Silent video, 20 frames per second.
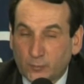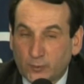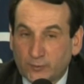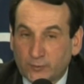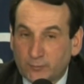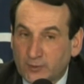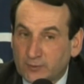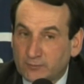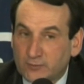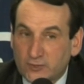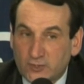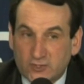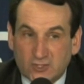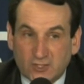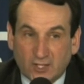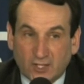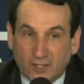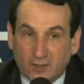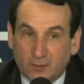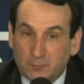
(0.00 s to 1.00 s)
we've been just
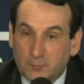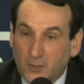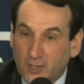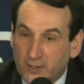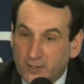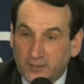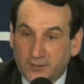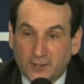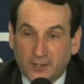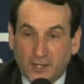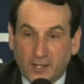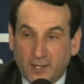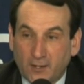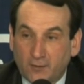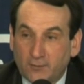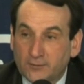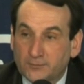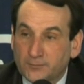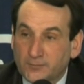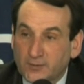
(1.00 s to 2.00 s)
kind of mucking it
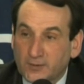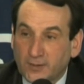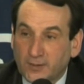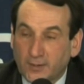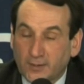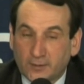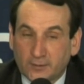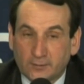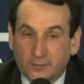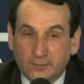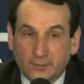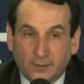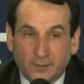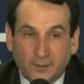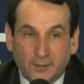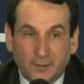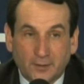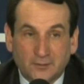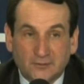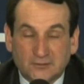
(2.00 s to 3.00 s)
out and
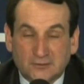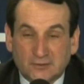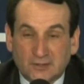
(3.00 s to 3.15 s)
uh,